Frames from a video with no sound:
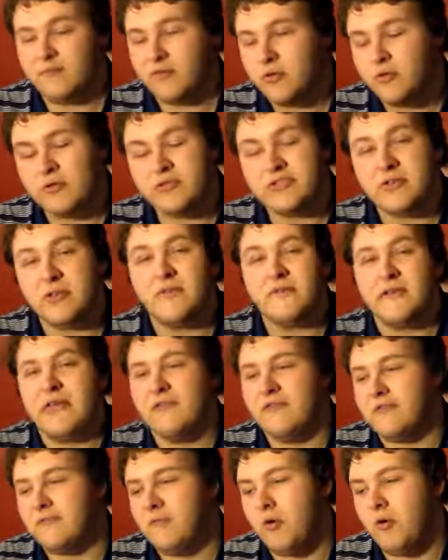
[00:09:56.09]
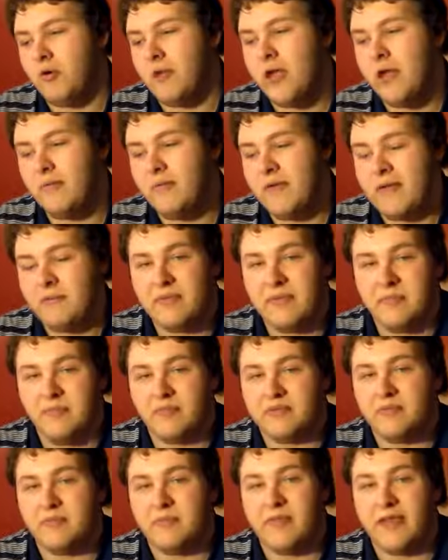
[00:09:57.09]
who's your favorite Mortal Kombat
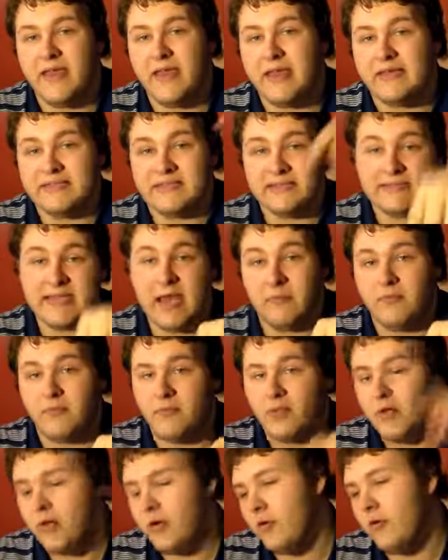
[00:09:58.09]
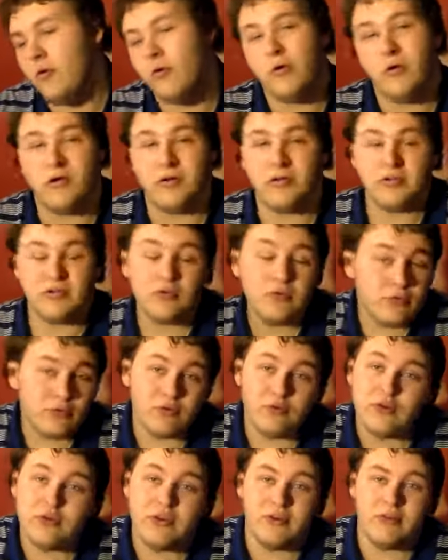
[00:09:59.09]
people to play as down below, or who
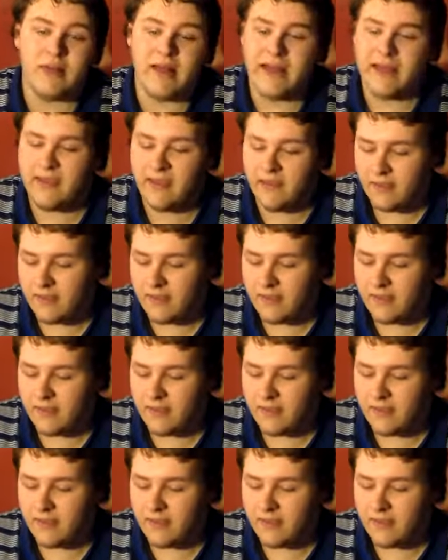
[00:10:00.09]
who do you like?